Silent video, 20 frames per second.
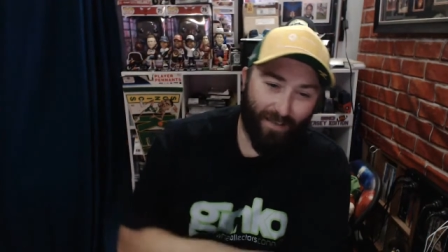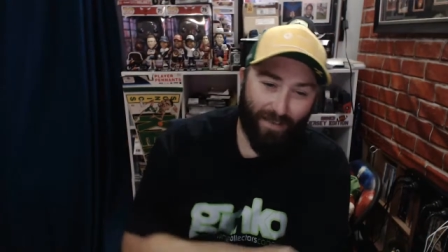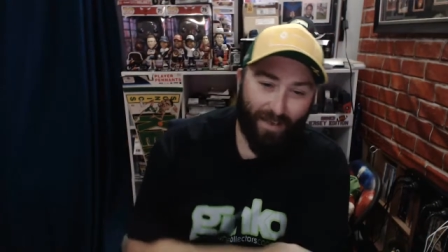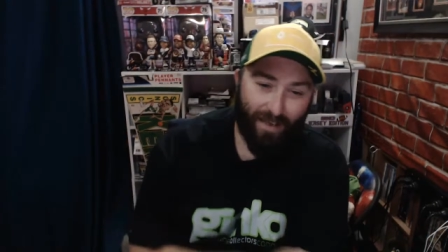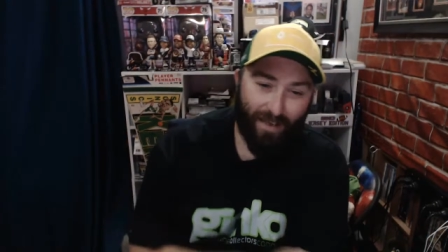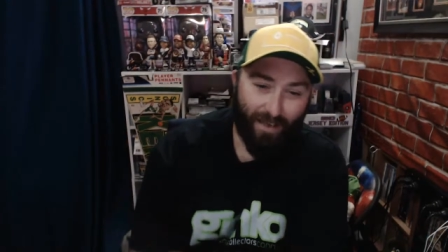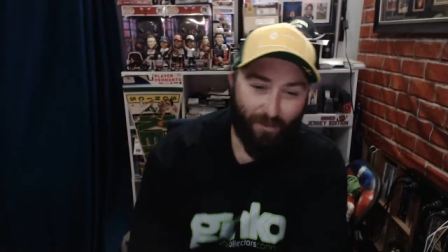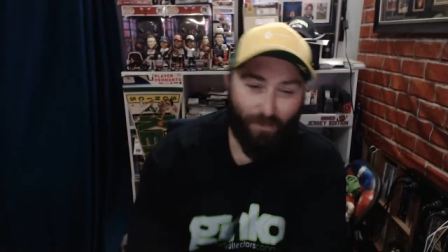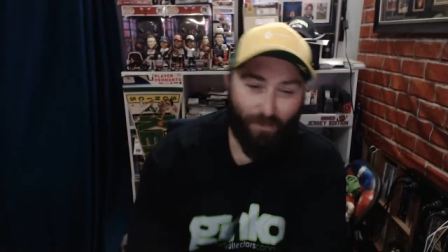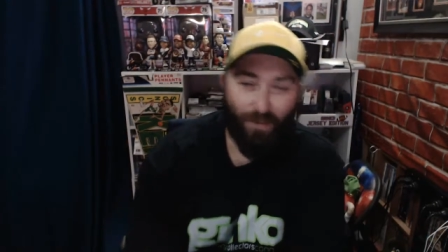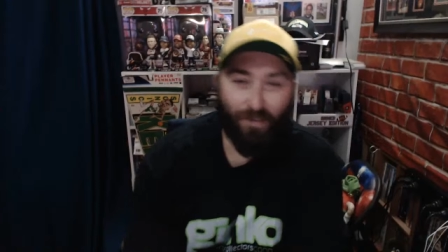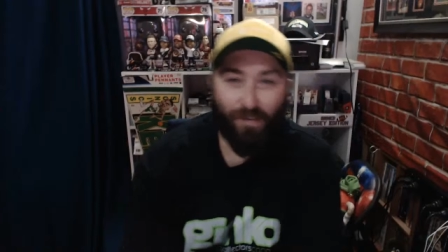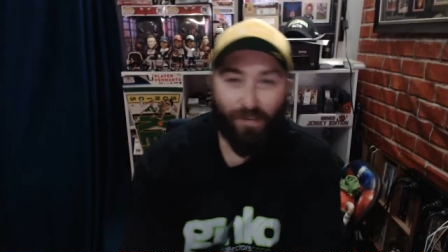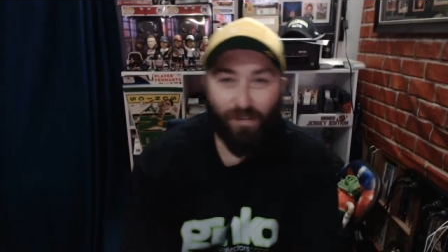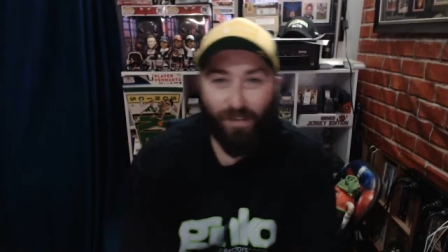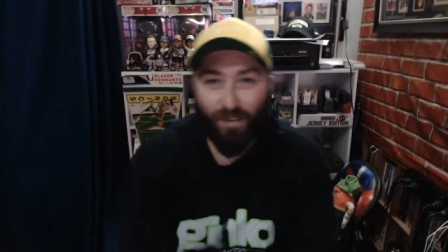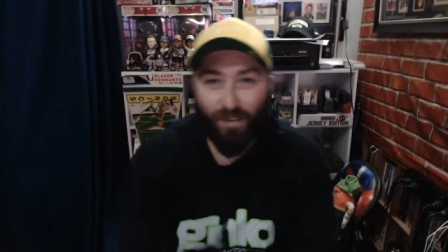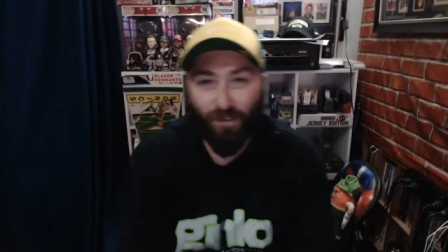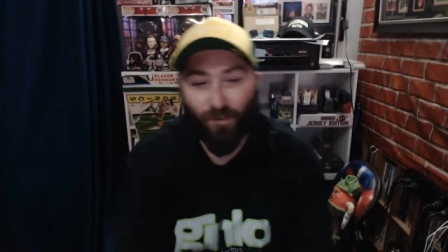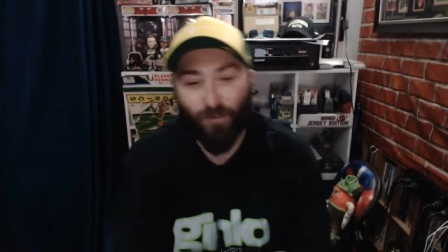there you're
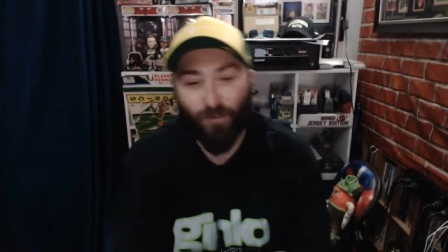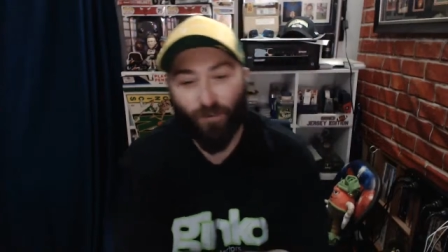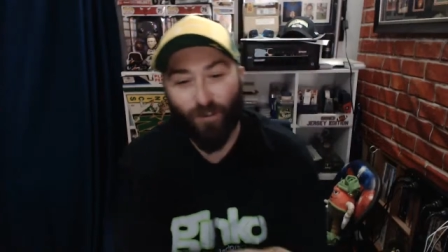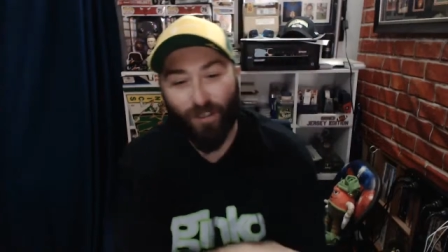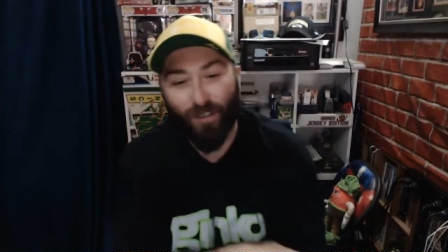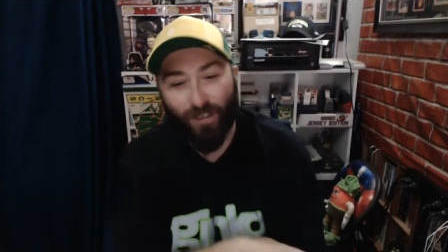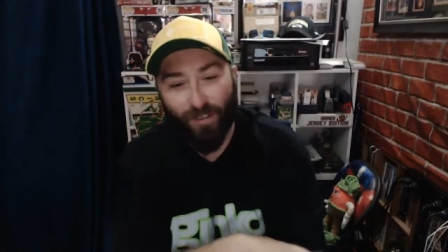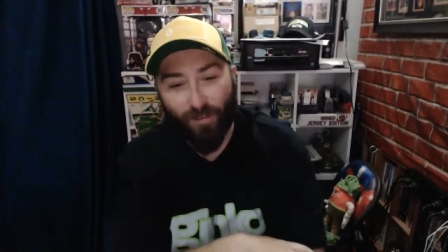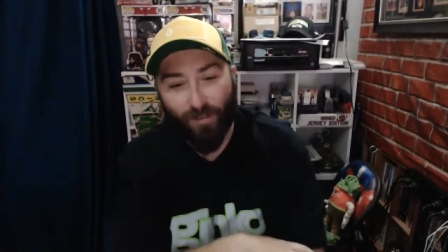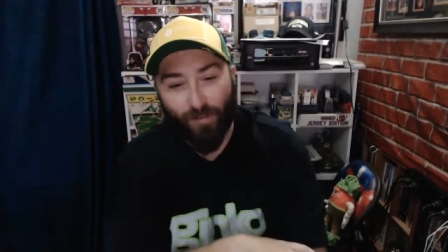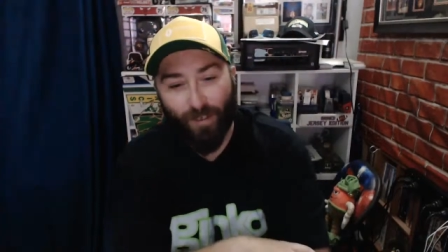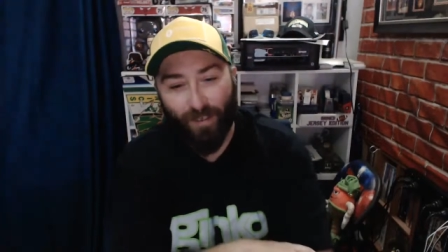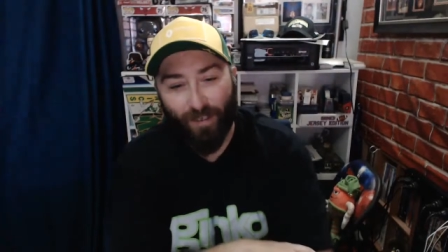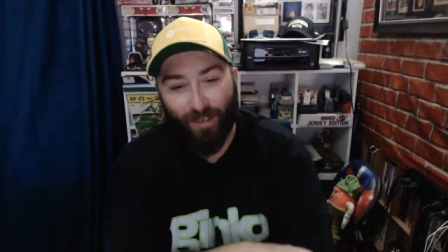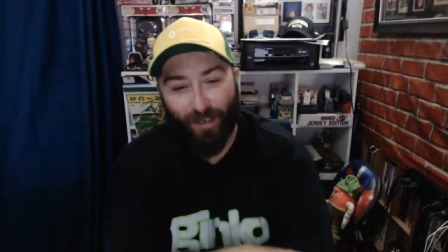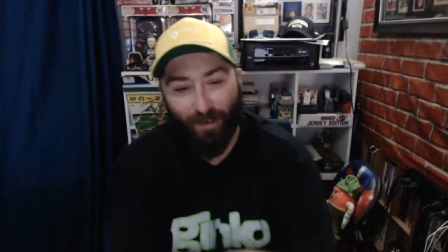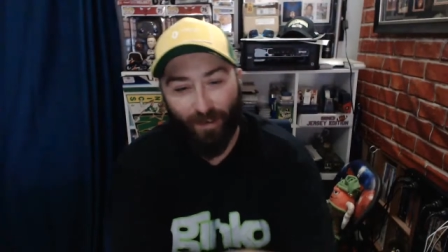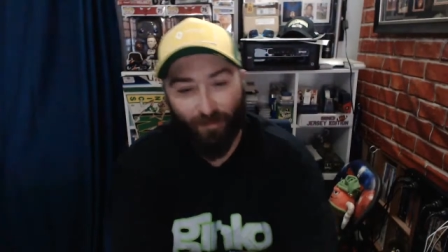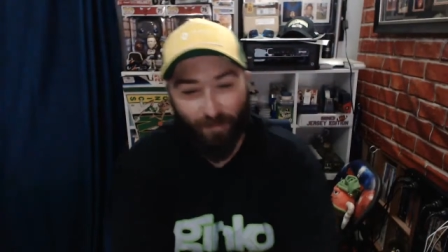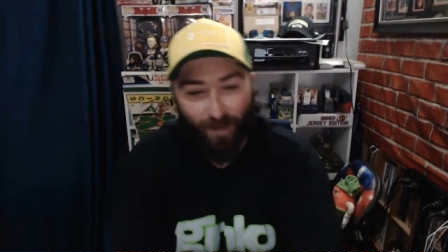pulling at strings a bit
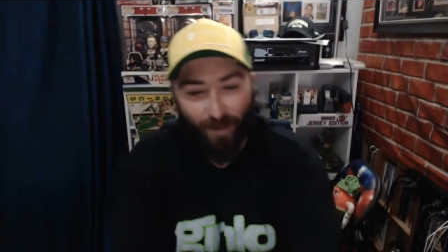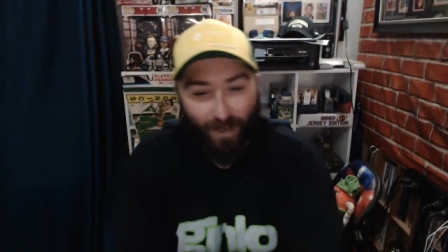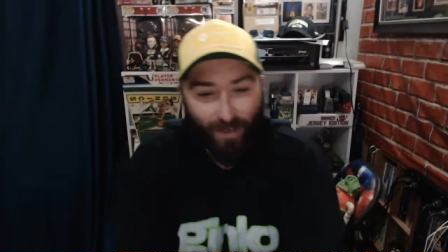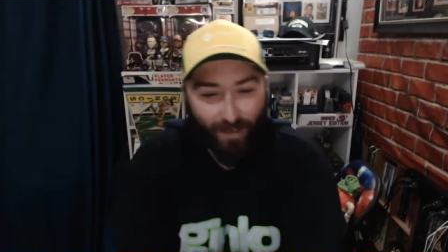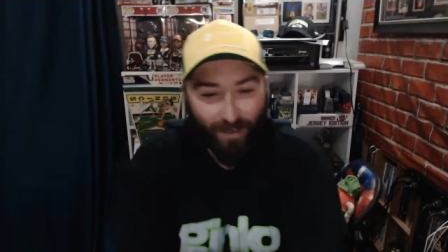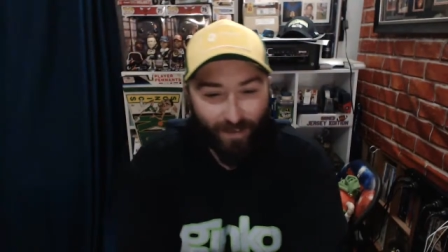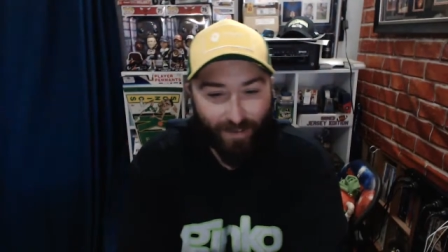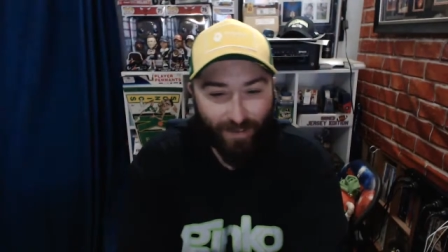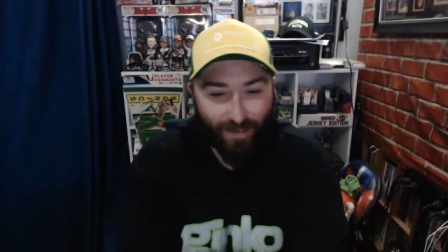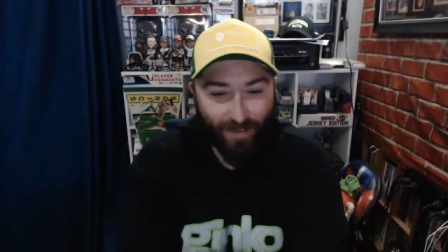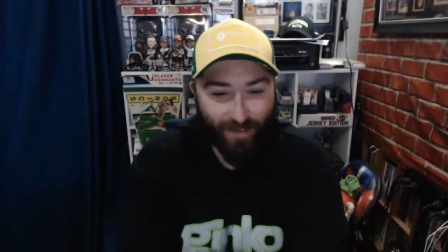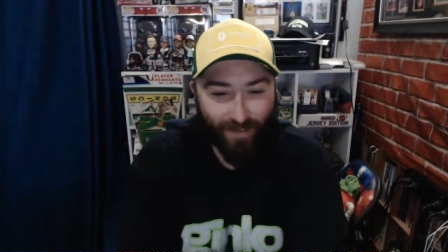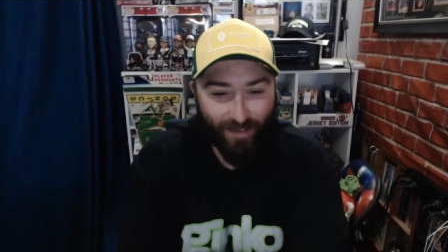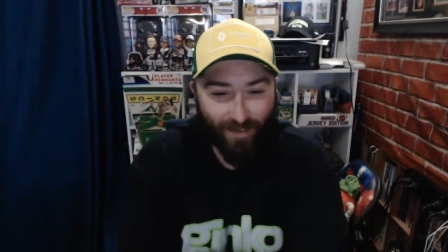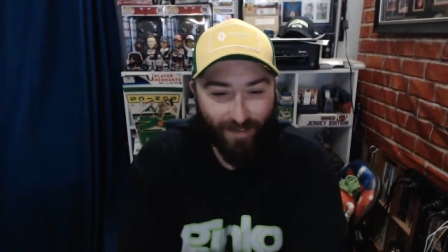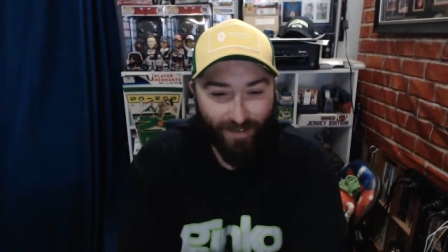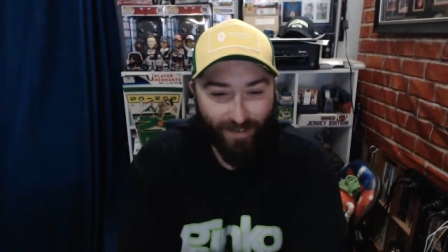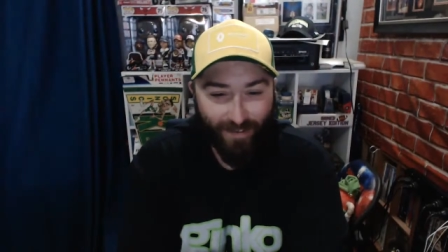there, Fags.